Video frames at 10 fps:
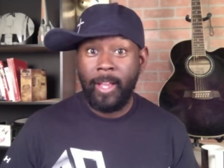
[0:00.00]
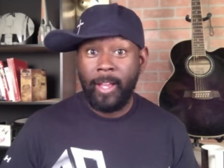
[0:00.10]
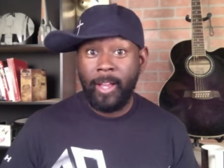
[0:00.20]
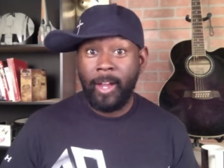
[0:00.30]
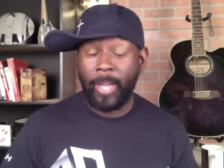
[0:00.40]

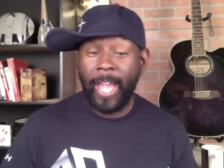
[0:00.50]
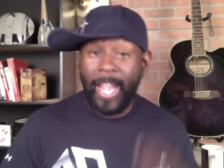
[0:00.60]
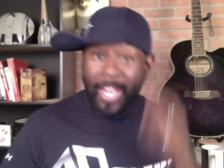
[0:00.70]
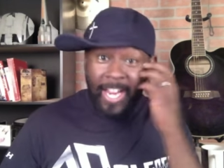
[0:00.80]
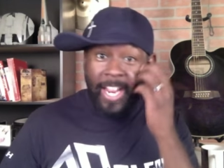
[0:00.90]

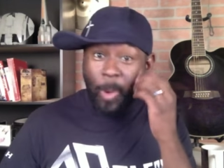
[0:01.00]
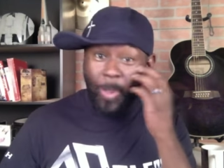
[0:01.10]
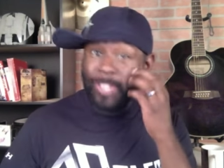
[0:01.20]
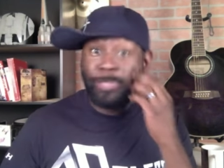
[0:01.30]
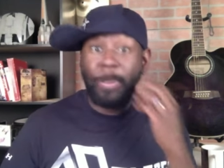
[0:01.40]
Okay, it
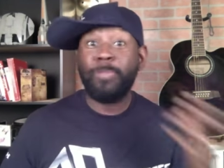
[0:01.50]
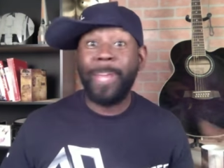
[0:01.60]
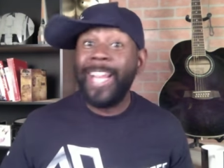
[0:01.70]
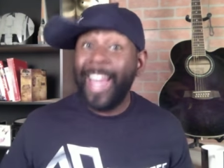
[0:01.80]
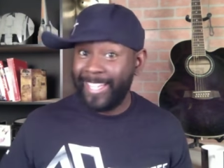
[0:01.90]
wasn't supposed to
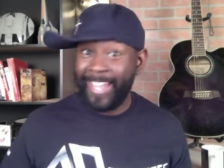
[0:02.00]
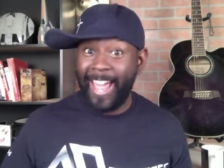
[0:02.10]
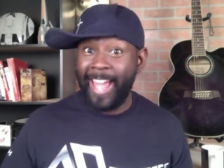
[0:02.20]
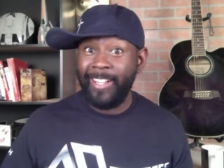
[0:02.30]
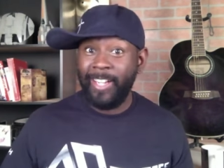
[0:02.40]
be like
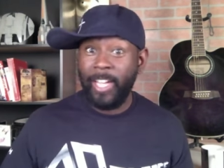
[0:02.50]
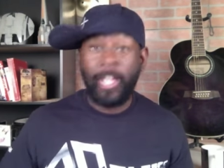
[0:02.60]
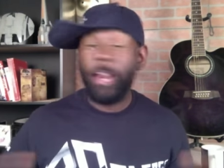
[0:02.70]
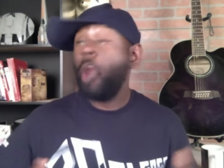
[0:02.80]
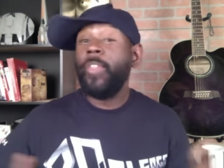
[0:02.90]
that. Look at
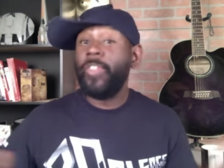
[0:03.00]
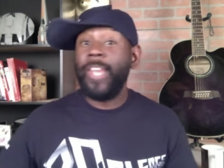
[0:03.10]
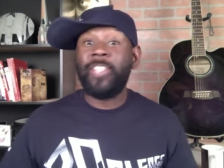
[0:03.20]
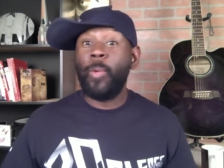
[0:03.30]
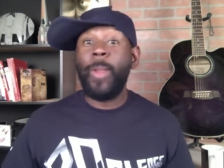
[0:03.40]
all the
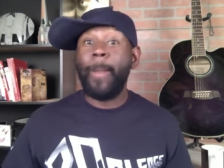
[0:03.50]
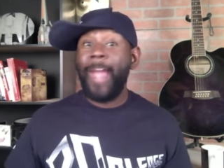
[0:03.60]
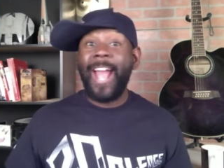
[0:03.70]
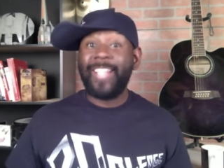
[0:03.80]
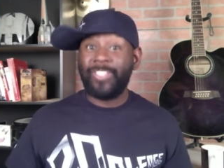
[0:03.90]
things that we have
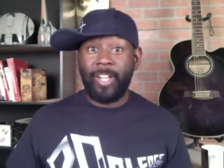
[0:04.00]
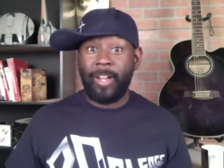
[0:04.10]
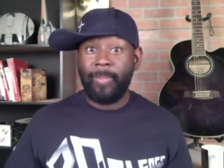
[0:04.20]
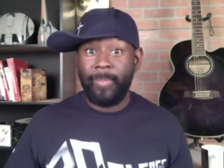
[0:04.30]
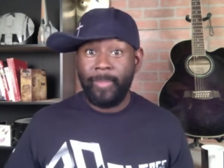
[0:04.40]
passed
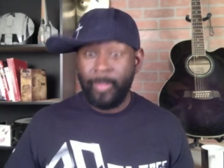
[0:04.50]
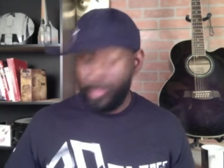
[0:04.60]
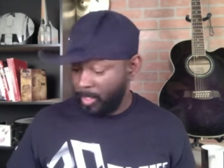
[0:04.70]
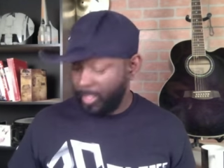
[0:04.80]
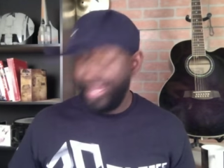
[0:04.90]
up.
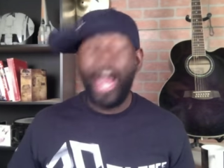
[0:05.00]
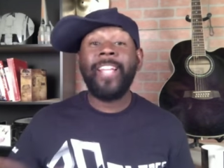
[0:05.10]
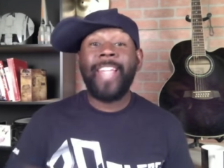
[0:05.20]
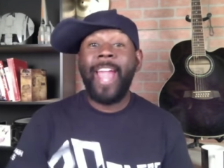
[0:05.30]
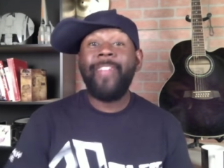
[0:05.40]

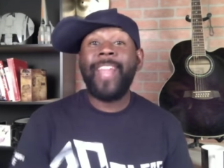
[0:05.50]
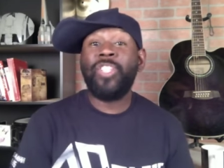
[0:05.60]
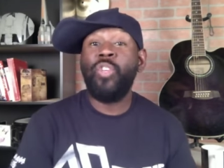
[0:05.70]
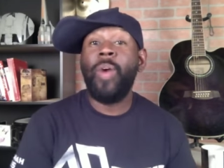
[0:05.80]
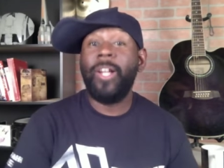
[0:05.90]
God gave that
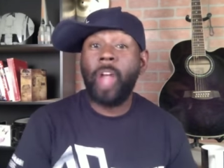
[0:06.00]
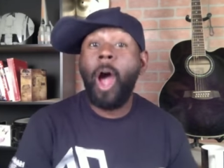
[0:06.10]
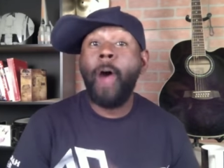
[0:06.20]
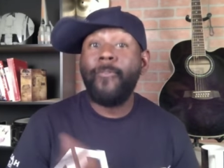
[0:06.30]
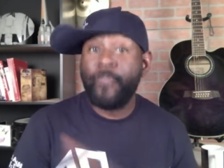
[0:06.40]
to us
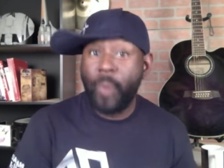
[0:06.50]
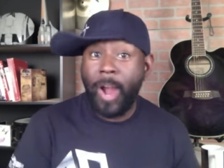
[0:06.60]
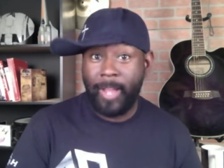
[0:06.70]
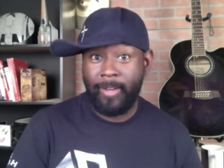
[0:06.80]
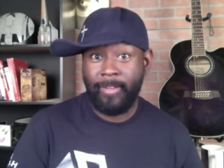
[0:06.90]
up
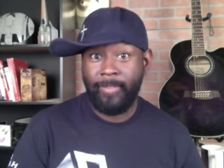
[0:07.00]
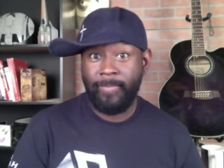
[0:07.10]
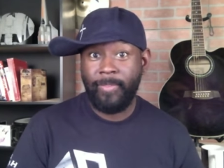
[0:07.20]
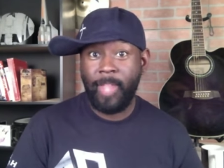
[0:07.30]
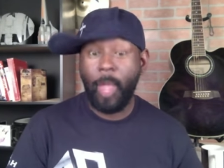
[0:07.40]
front,
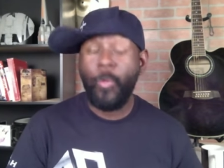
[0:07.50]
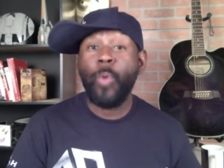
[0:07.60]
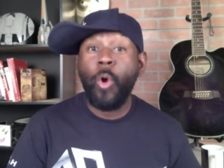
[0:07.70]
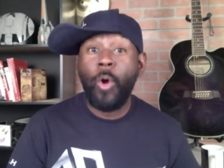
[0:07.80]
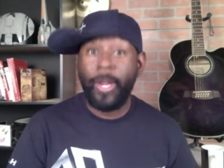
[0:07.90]
and we
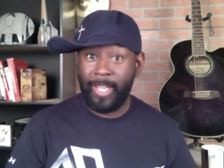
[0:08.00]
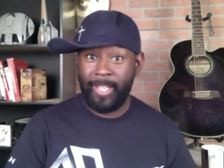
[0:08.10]
ruined it.